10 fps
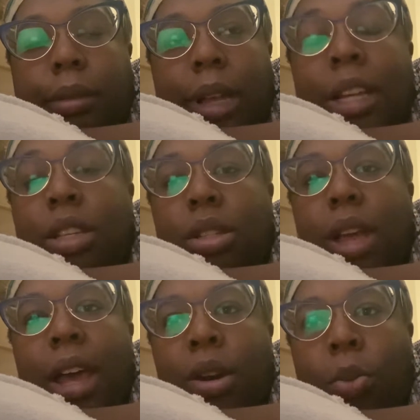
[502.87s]
I just,
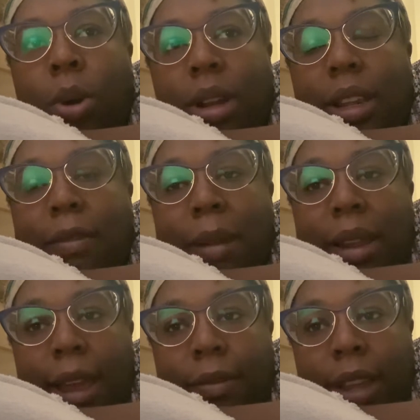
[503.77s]
I don't want to live my
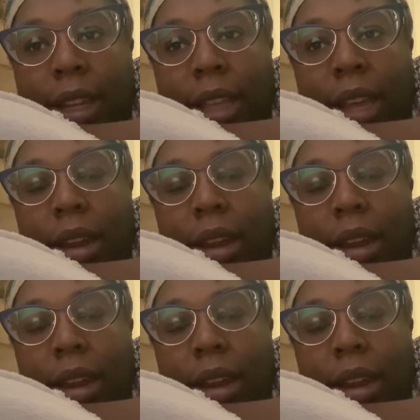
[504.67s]
life like that.